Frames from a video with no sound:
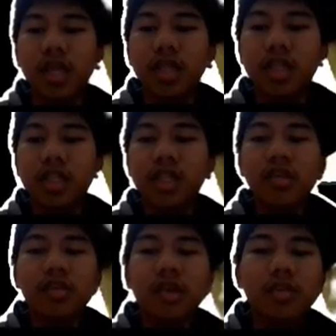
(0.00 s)
The
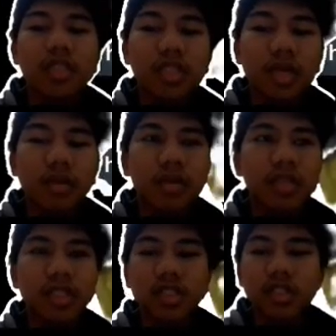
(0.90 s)
telegraph system was
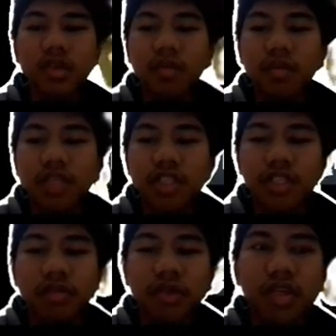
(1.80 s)
established
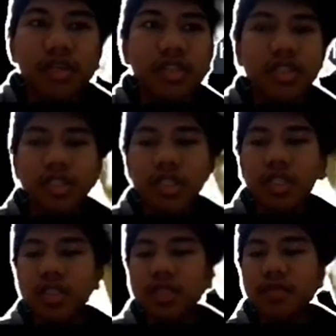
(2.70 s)
in major cities,